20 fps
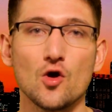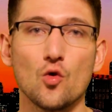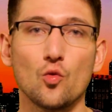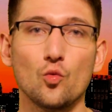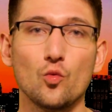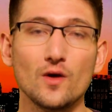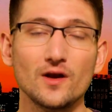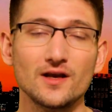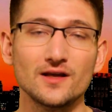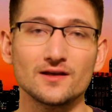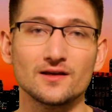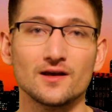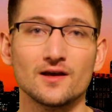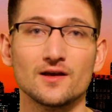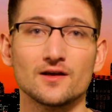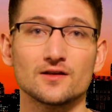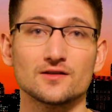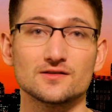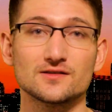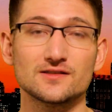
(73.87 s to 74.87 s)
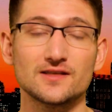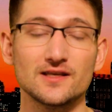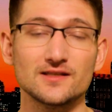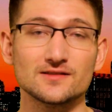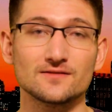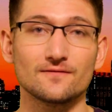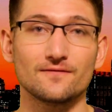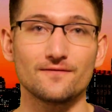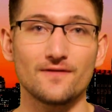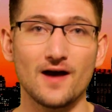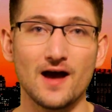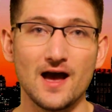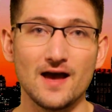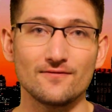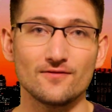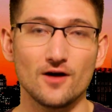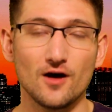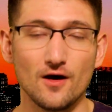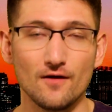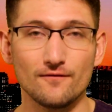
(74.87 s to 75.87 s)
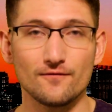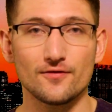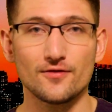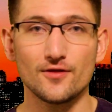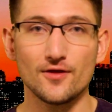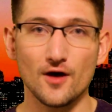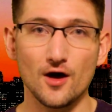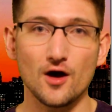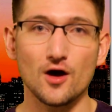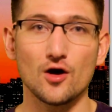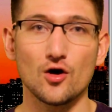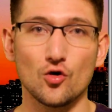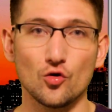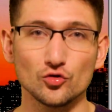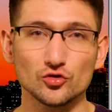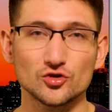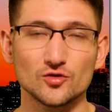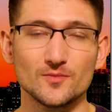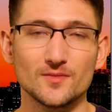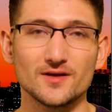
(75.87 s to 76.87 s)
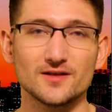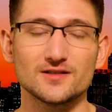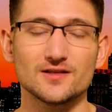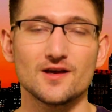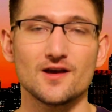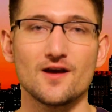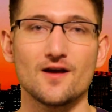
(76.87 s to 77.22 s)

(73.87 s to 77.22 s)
winning season 5 of The Ultimate